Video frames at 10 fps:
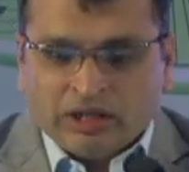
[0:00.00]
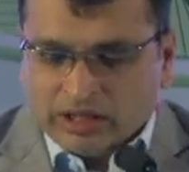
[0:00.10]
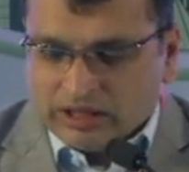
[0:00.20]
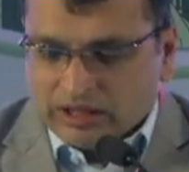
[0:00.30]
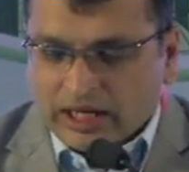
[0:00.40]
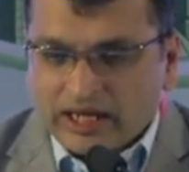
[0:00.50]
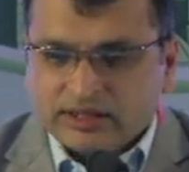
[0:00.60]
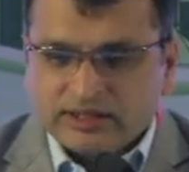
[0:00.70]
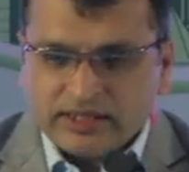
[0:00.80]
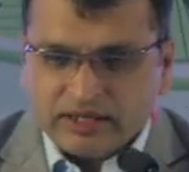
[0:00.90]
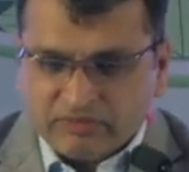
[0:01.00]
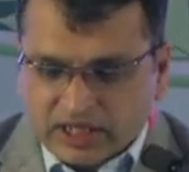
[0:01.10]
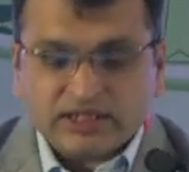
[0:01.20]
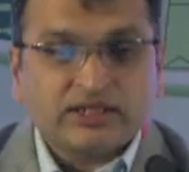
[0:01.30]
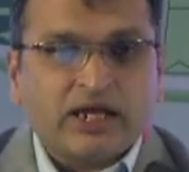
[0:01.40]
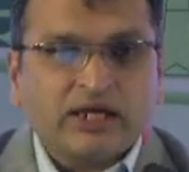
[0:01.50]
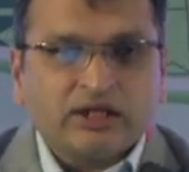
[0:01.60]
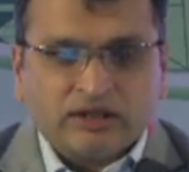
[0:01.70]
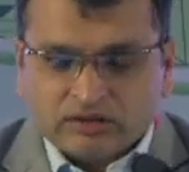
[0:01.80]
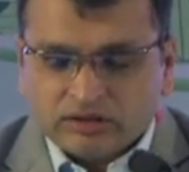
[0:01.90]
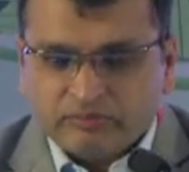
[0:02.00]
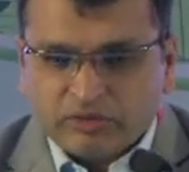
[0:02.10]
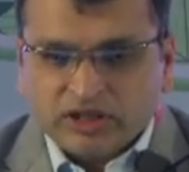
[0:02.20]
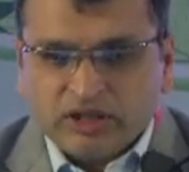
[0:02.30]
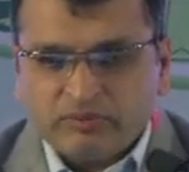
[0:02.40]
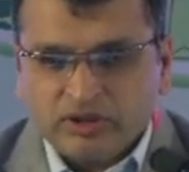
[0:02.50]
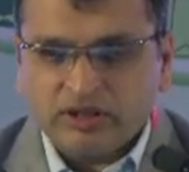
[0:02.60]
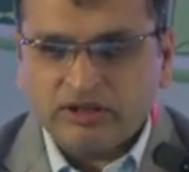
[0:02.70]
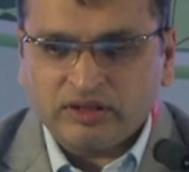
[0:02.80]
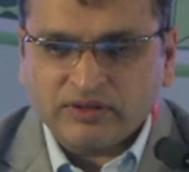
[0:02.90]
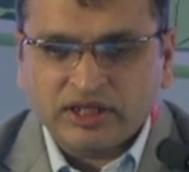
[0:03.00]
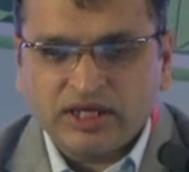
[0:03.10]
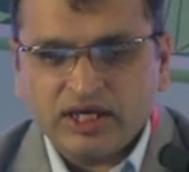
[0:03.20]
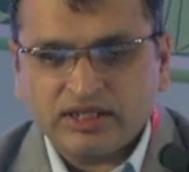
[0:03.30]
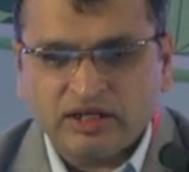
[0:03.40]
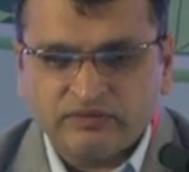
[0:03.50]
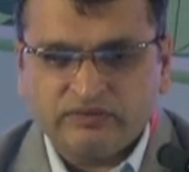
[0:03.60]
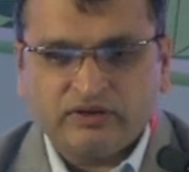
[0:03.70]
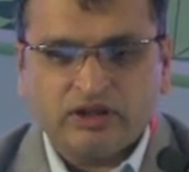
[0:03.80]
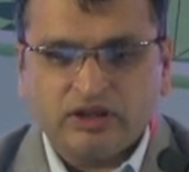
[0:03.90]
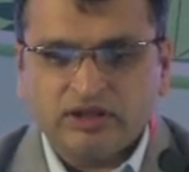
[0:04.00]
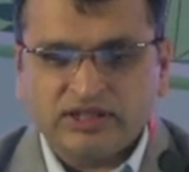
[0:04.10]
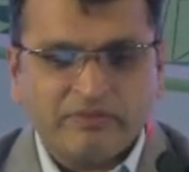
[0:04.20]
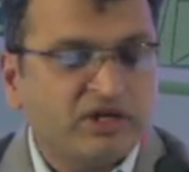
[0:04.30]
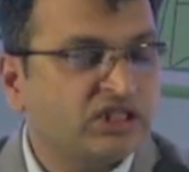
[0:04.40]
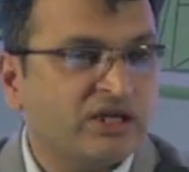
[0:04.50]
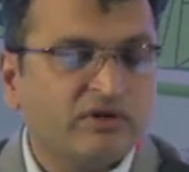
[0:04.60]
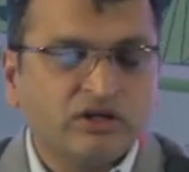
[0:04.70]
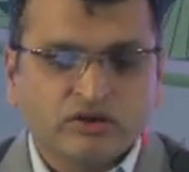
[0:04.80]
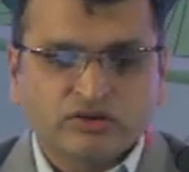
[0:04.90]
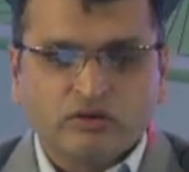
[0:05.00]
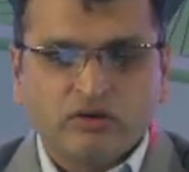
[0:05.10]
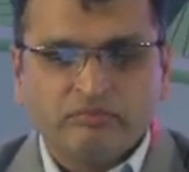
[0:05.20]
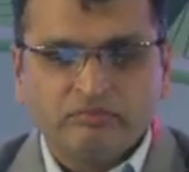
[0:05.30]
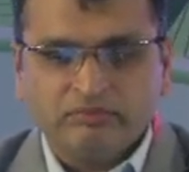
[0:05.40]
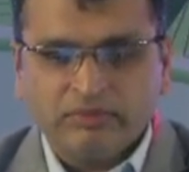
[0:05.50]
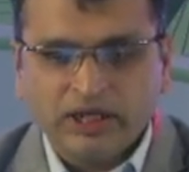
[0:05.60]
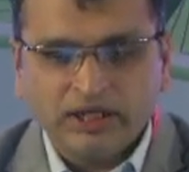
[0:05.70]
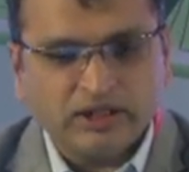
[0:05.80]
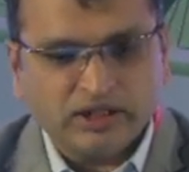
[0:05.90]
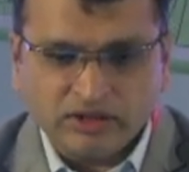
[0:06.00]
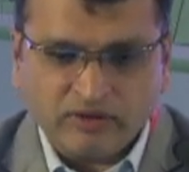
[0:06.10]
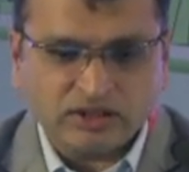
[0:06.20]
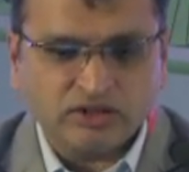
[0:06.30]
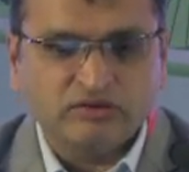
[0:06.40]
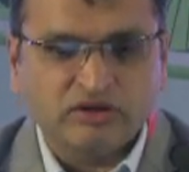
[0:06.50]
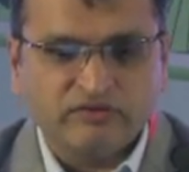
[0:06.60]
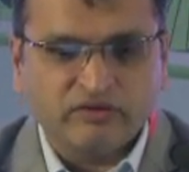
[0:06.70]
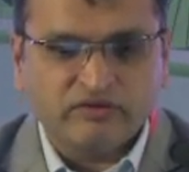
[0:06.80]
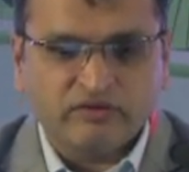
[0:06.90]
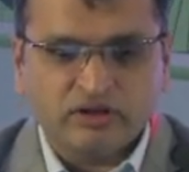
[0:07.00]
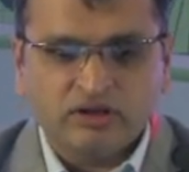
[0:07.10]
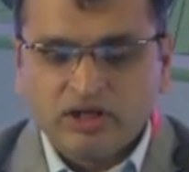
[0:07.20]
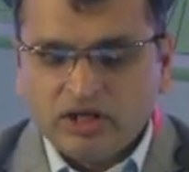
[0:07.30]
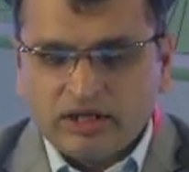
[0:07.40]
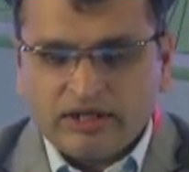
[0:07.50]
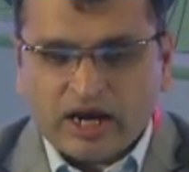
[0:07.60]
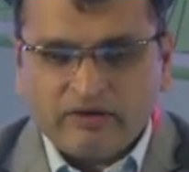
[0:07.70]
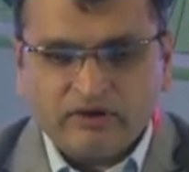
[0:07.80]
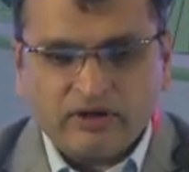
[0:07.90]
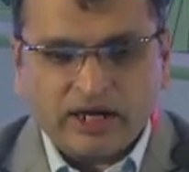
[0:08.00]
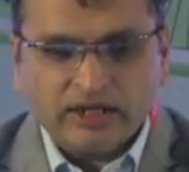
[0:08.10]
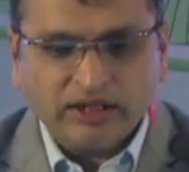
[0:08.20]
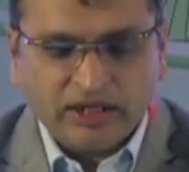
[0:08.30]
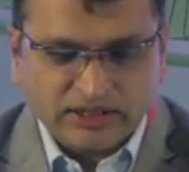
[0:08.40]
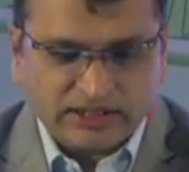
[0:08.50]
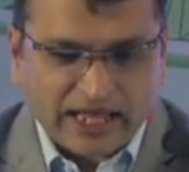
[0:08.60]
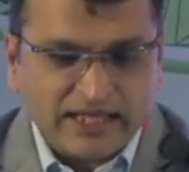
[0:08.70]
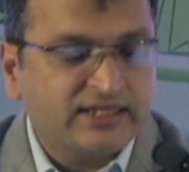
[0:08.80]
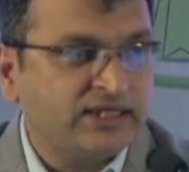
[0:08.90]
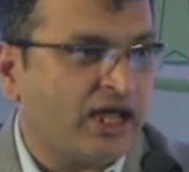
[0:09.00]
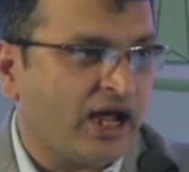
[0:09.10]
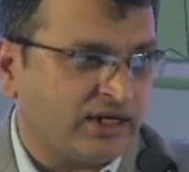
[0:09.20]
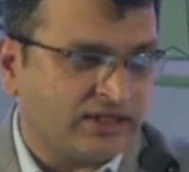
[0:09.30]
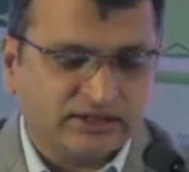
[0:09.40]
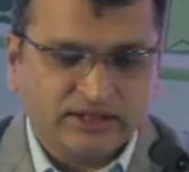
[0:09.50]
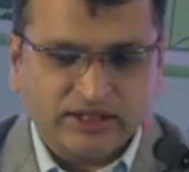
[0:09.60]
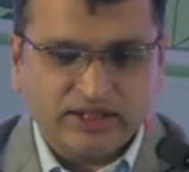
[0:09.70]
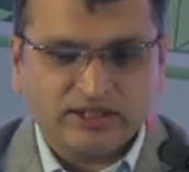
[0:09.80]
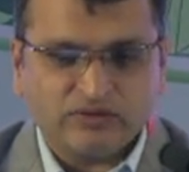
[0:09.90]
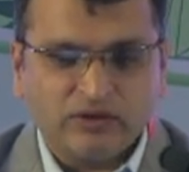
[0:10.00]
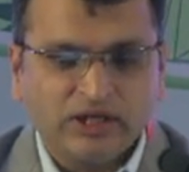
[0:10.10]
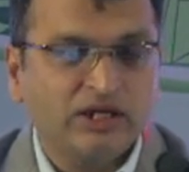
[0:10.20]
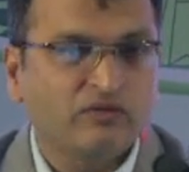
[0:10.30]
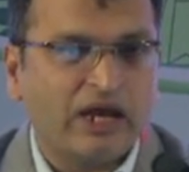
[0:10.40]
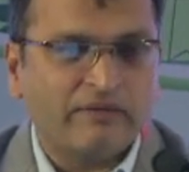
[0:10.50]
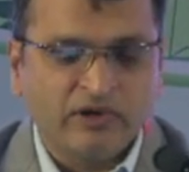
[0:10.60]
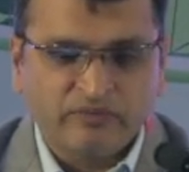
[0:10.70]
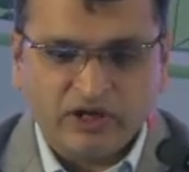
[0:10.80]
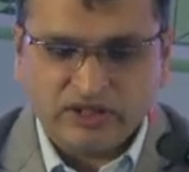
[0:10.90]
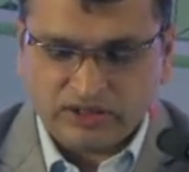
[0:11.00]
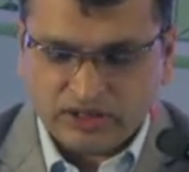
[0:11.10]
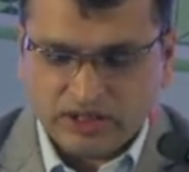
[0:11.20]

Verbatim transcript: Like same case like uh, Dr. Pradeep, there was a case of uh, 77 years old male. He was also referred for TAVR and his LC height is only 11.3.